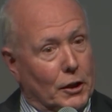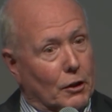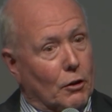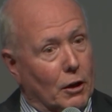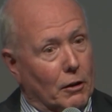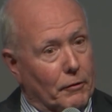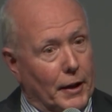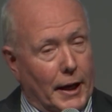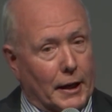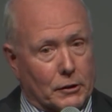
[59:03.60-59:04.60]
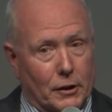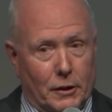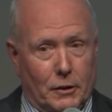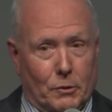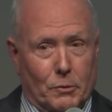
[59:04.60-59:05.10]
and all of that to the
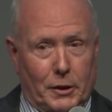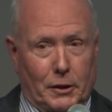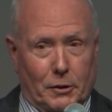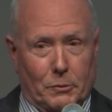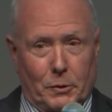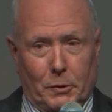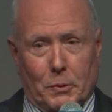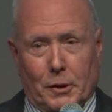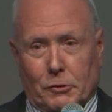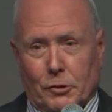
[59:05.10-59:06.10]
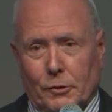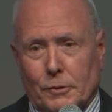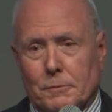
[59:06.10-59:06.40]
degree that we want to.